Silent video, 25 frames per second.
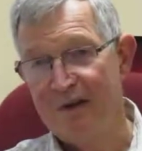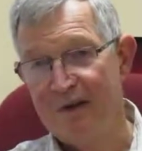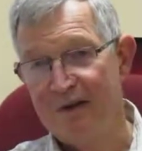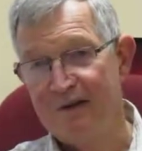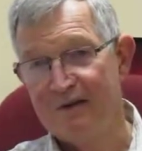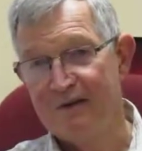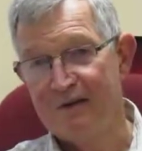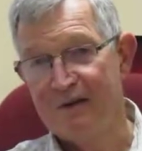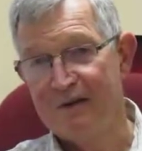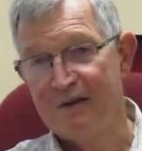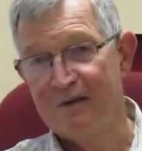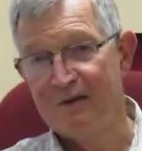
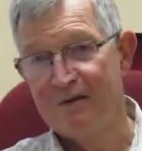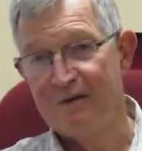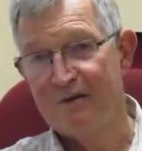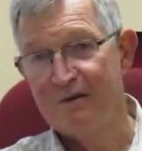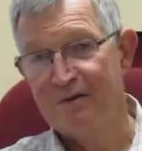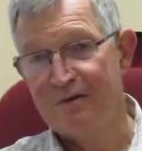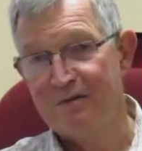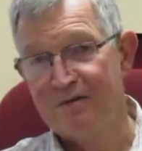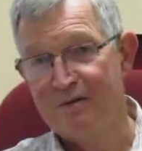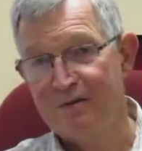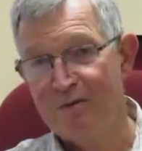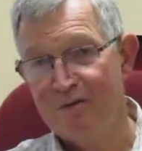So
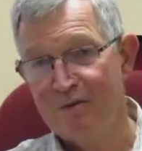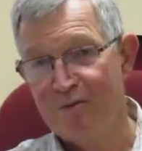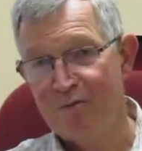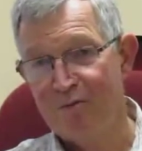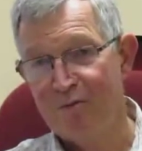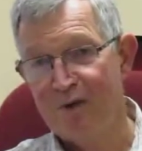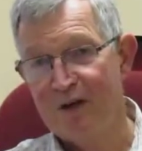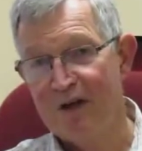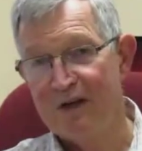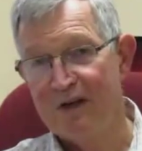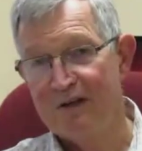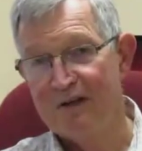if you
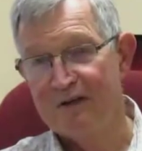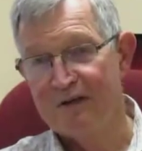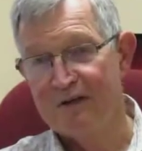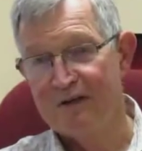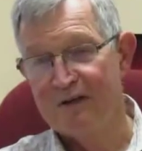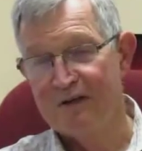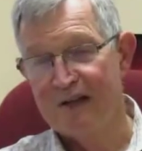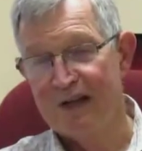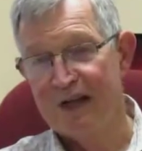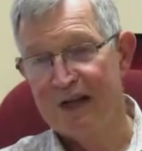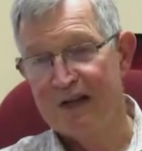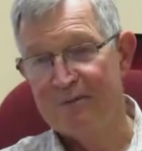wear
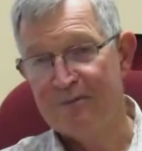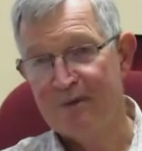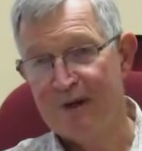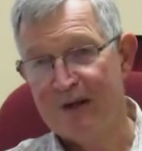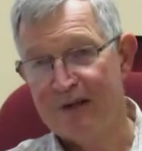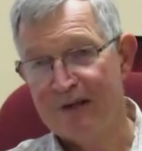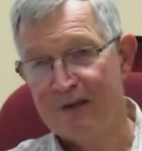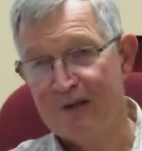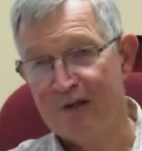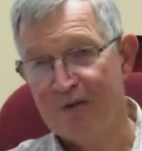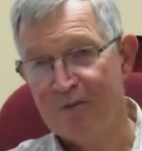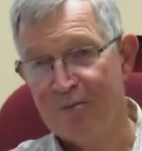
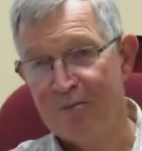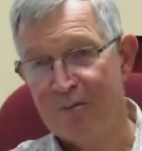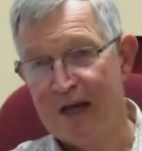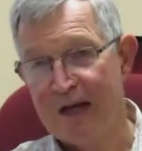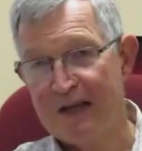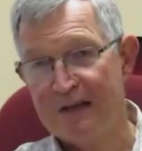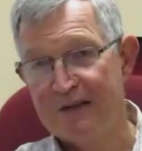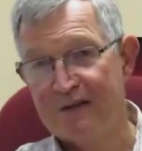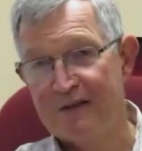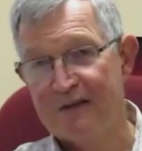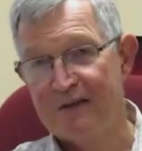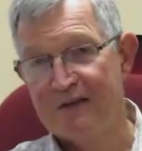lightweight long
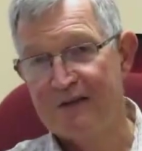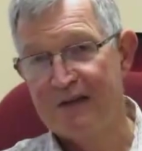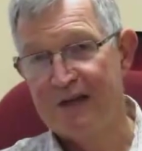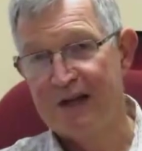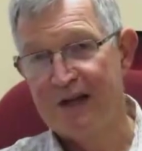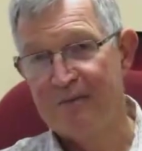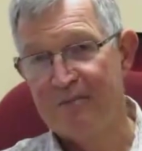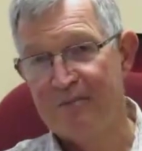pants,